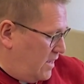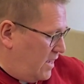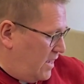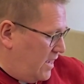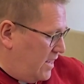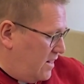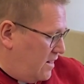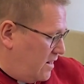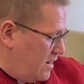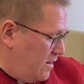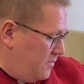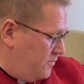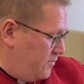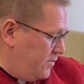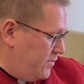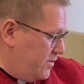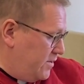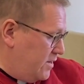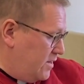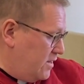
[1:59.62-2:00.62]
and up
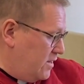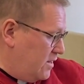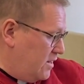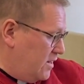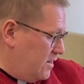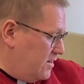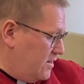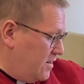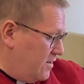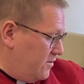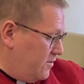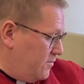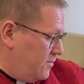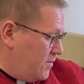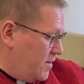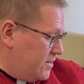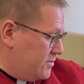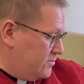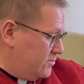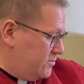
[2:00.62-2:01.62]
another
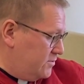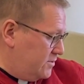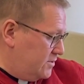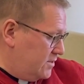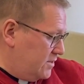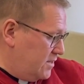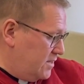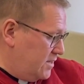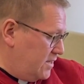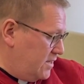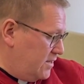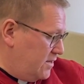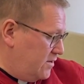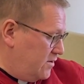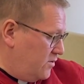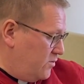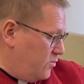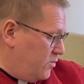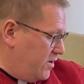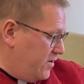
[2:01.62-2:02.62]
mountain
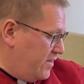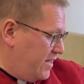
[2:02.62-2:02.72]
where